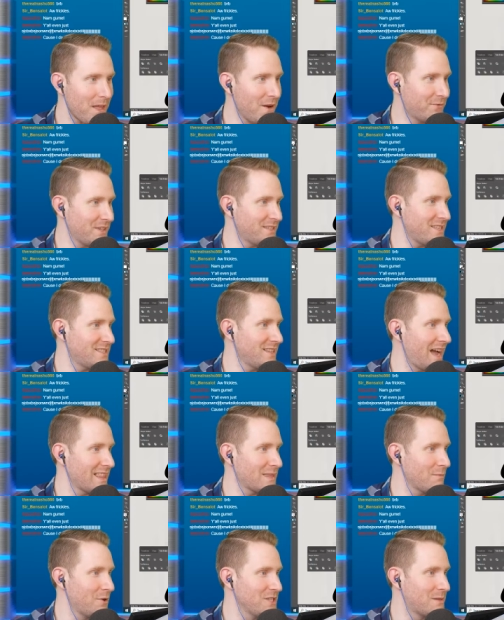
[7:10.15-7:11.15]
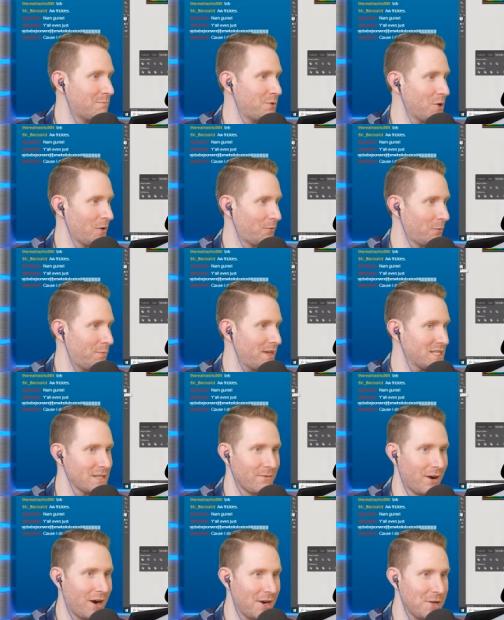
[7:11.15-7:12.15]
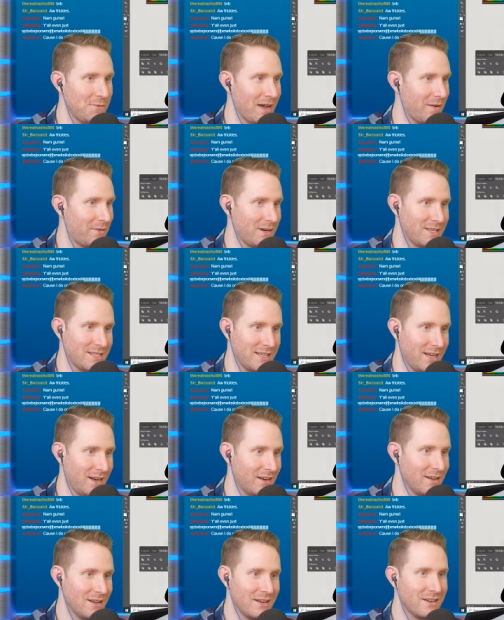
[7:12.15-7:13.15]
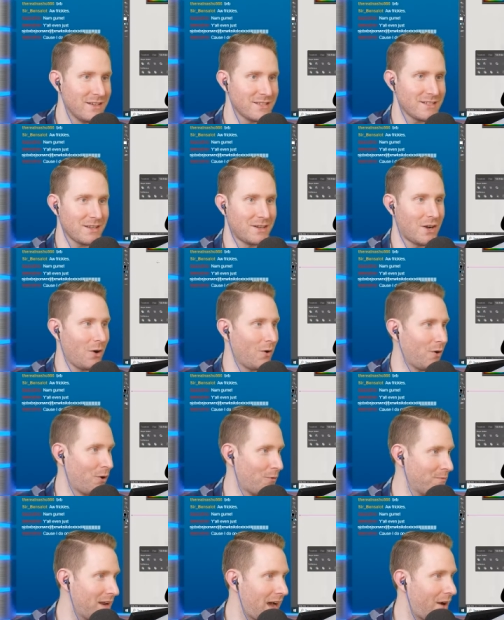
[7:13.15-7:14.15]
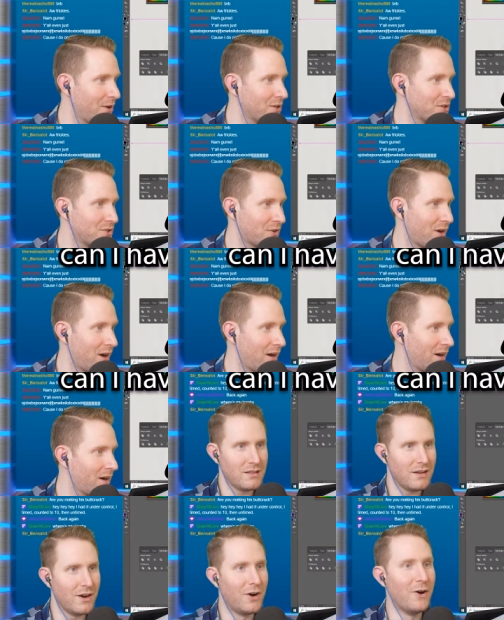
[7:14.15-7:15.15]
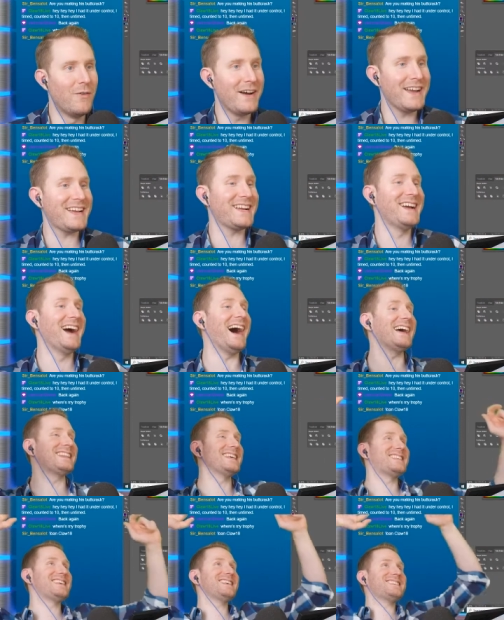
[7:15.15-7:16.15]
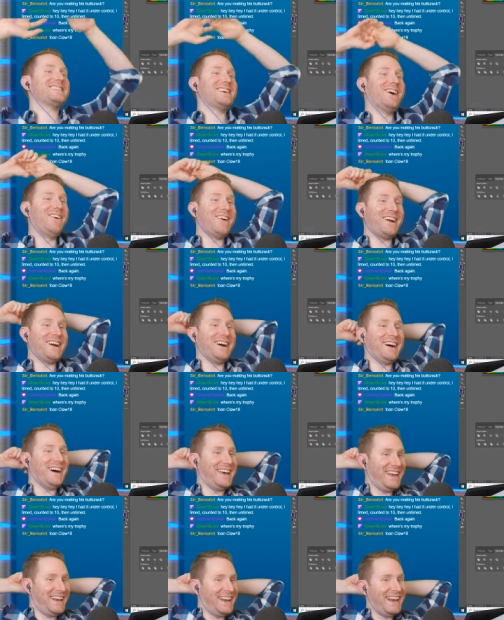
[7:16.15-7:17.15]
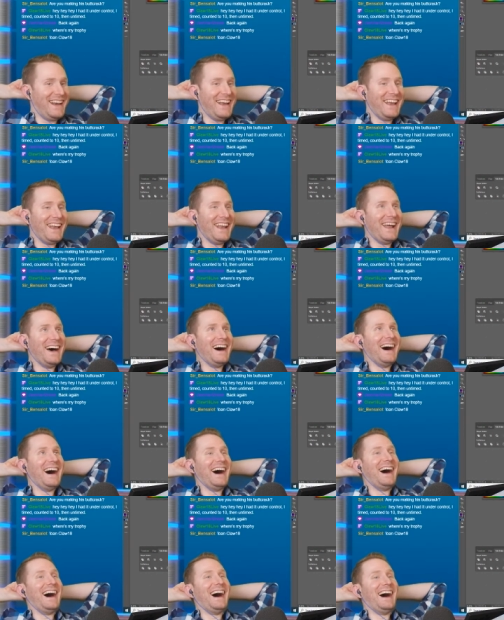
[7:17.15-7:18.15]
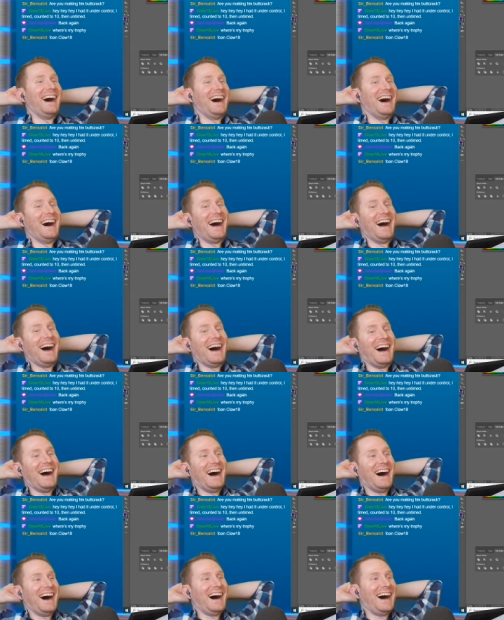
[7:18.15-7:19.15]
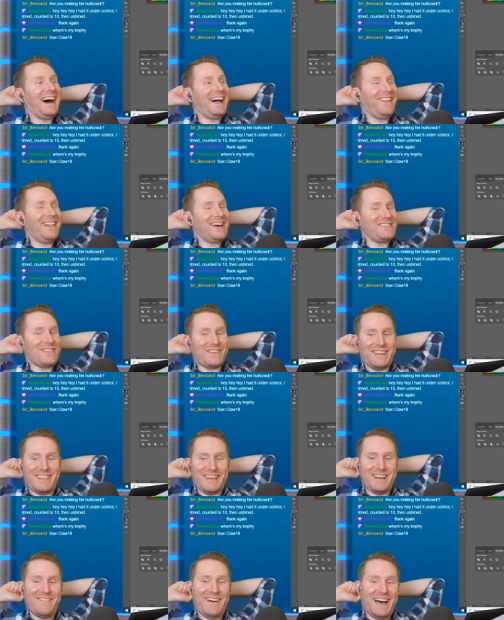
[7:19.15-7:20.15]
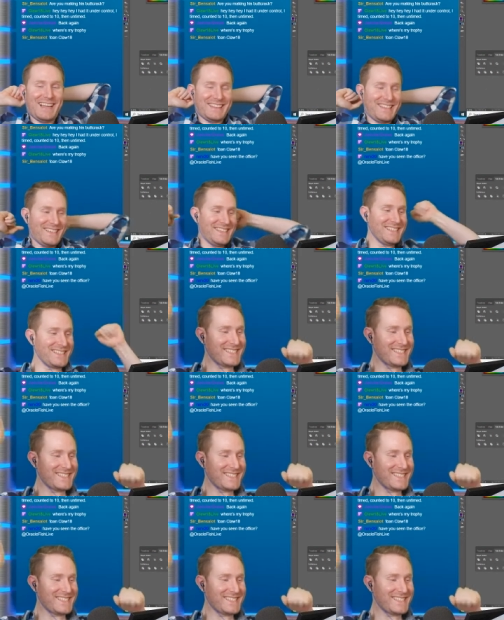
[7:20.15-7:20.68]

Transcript: this is not the most beautiful piece of art you've ever seen, just go home now, you're drunk. Oh my God, this is so good. Oh, I love everything about this.